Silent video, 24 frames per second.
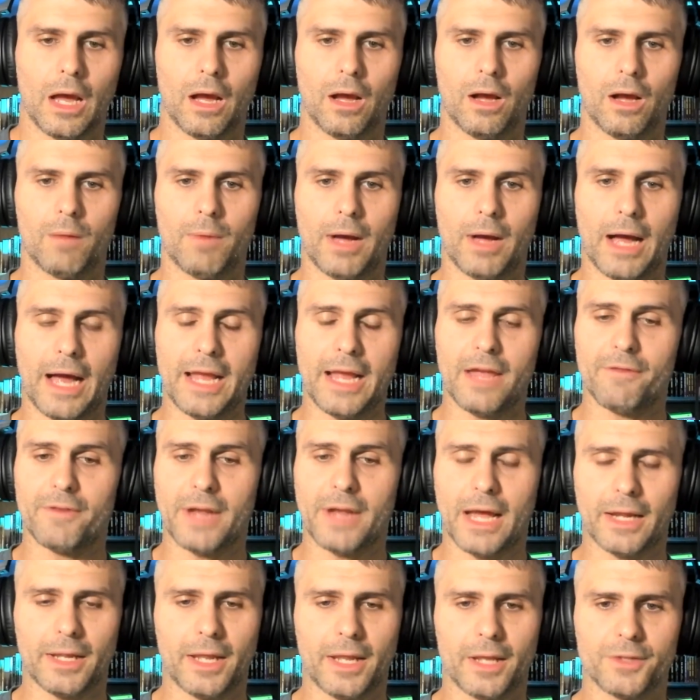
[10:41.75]
I have
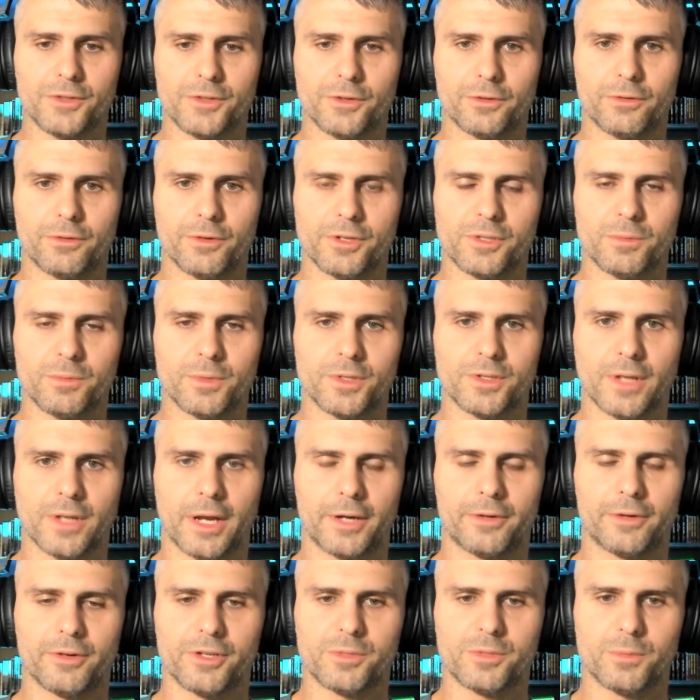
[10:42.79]
not canceled Christmas on
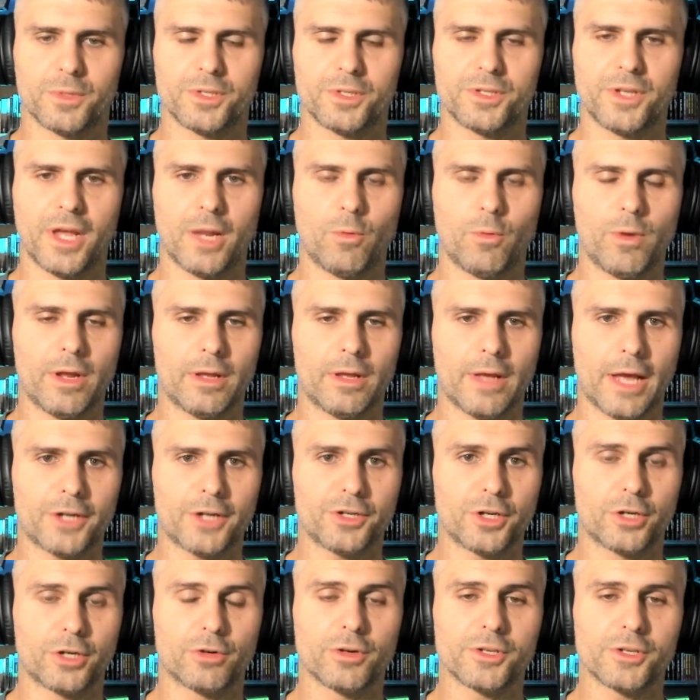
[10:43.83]
Christmas Day.
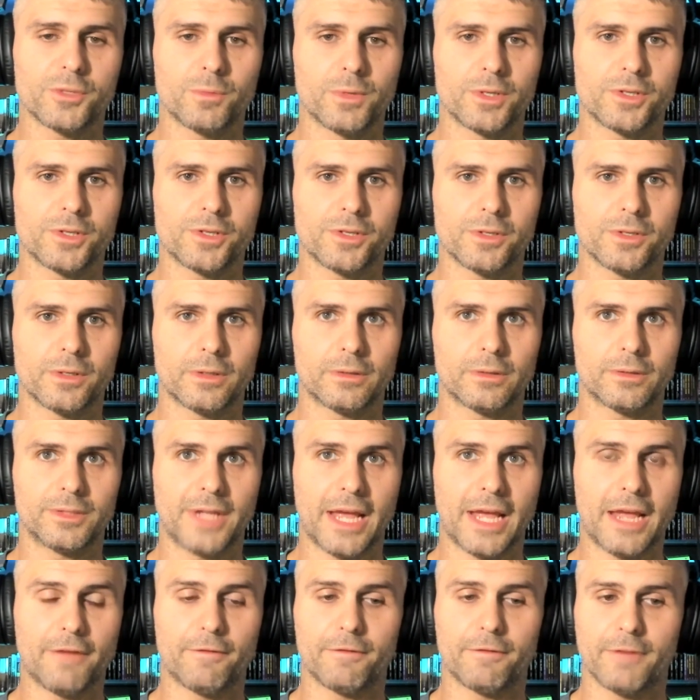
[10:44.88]
Christmas
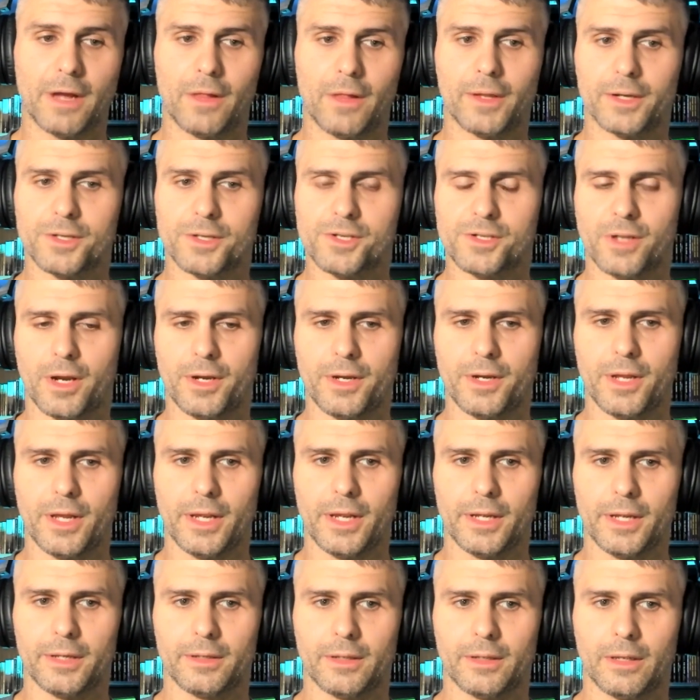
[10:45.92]
Day fell on a
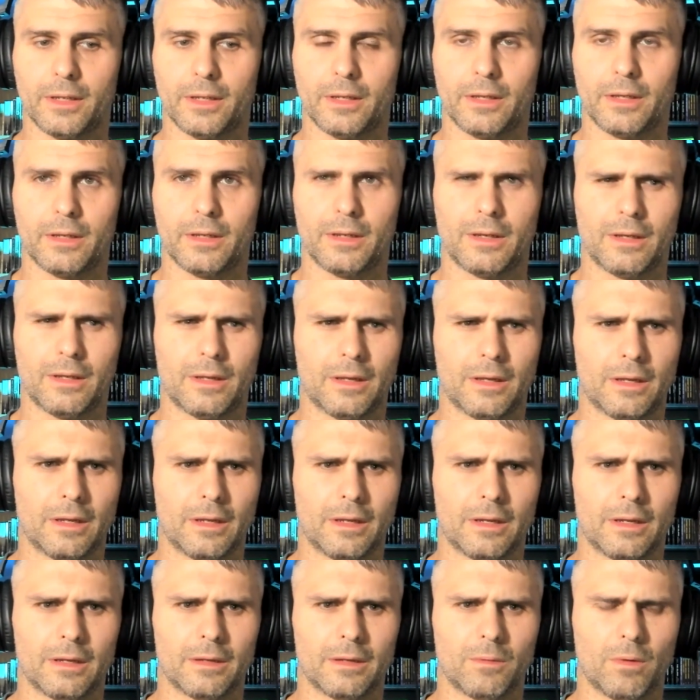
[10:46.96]
Sunday.
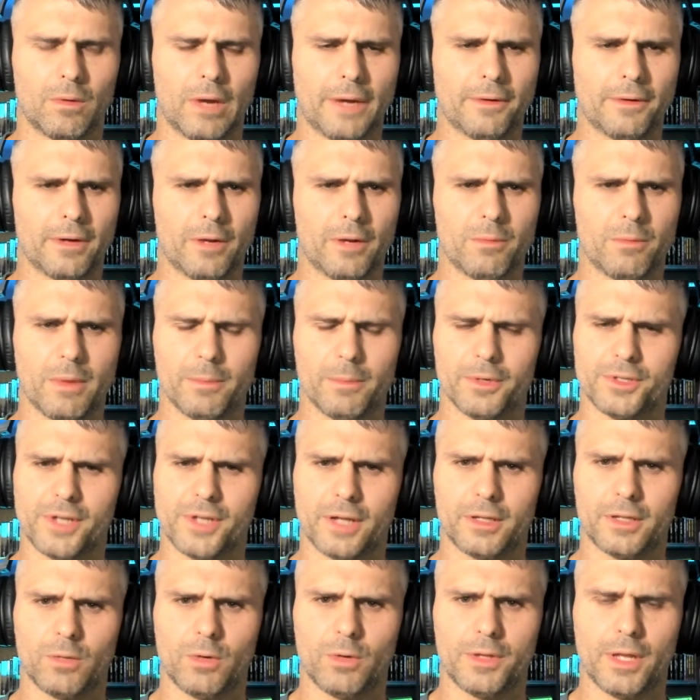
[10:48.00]
I don't remember
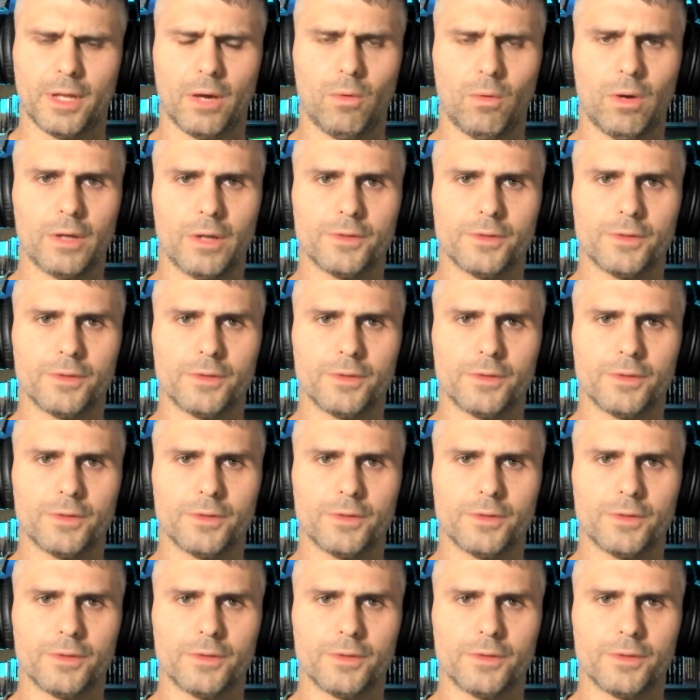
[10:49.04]
exactly when that was.